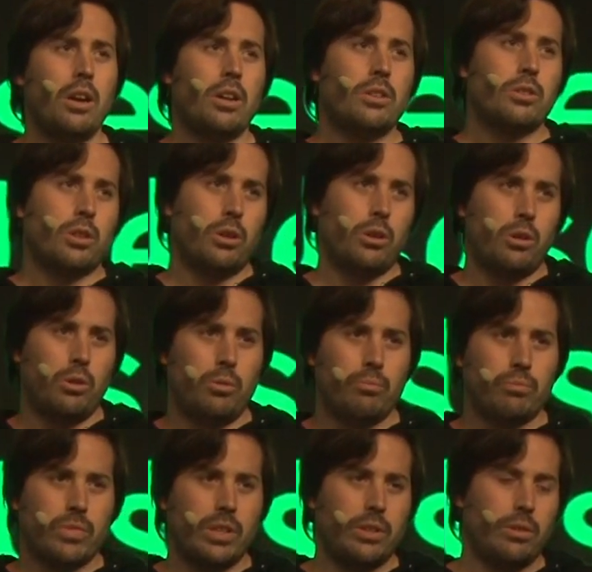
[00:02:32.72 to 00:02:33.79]
So
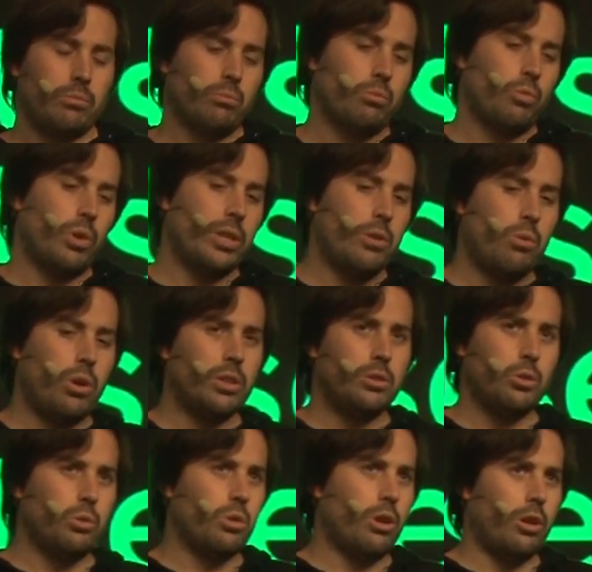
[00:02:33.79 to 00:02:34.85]
when you want
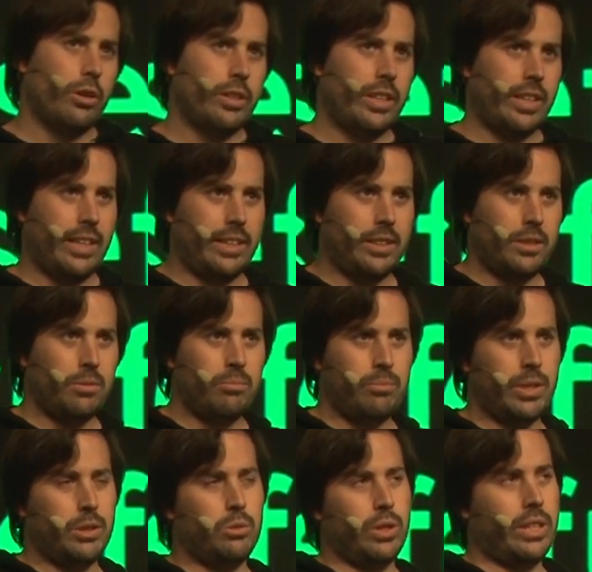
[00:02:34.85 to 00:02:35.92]
to coordinate
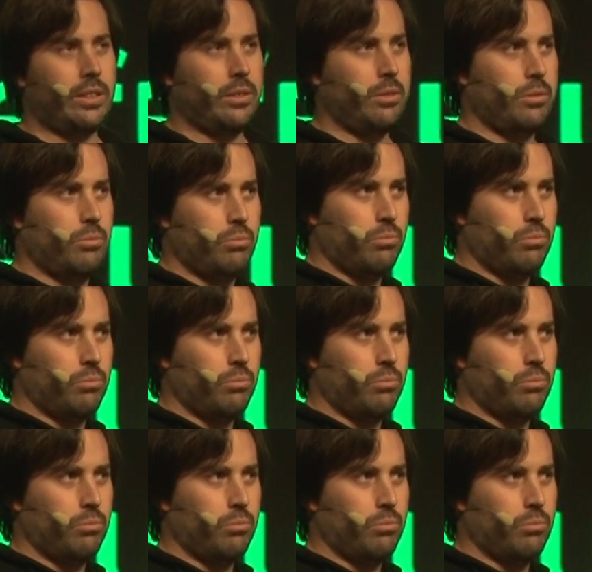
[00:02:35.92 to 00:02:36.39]
between